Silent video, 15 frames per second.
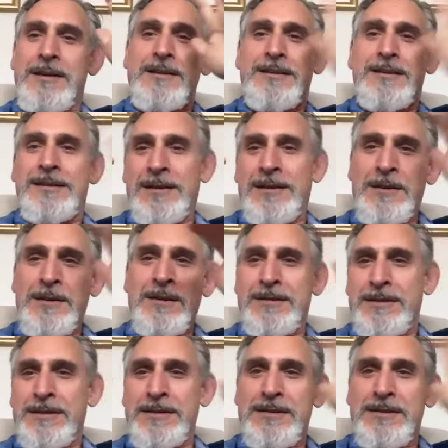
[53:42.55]

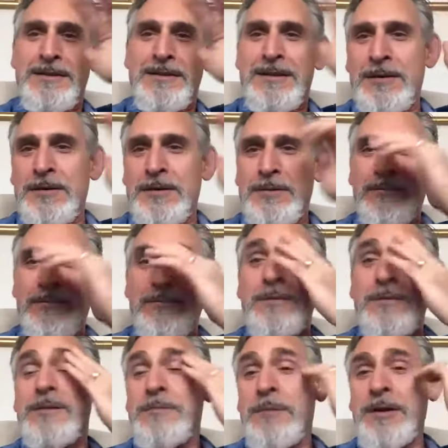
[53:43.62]
the
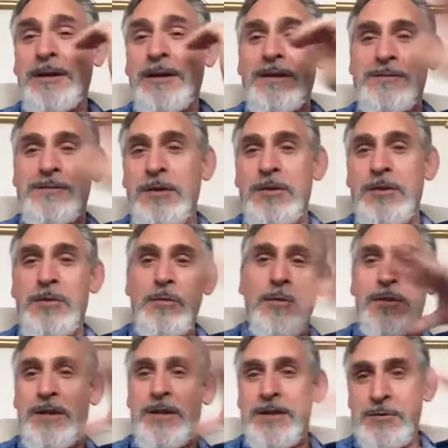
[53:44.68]
monkeys start
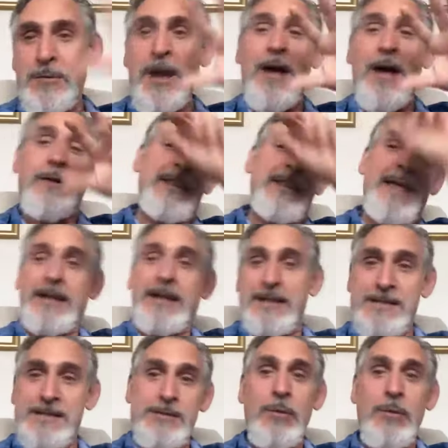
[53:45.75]
throwing things around, and that
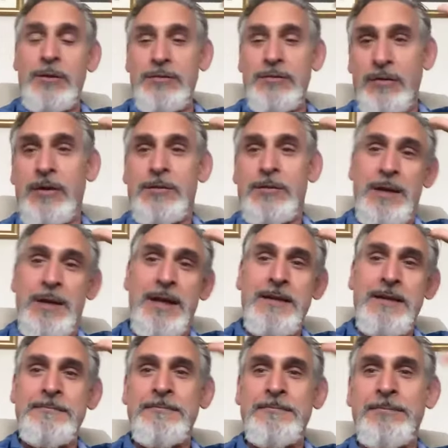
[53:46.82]
gets thrown in front of me.
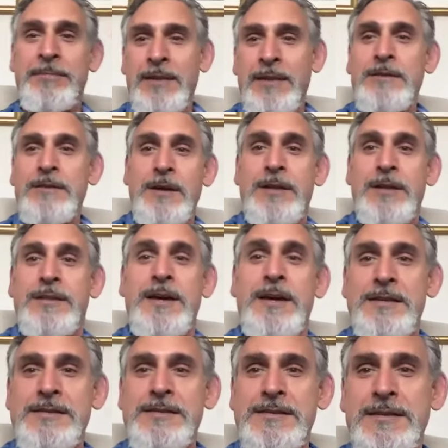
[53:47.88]
Look at
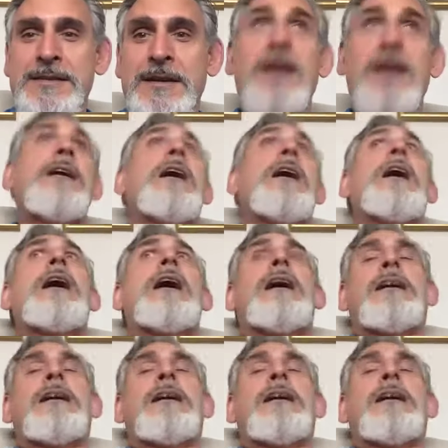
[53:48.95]
this. Then